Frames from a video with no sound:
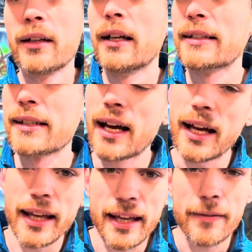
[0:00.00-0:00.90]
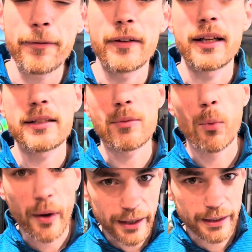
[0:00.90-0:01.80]
It's not if, it's
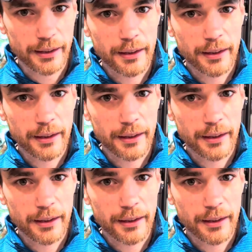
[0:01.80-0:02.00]
when.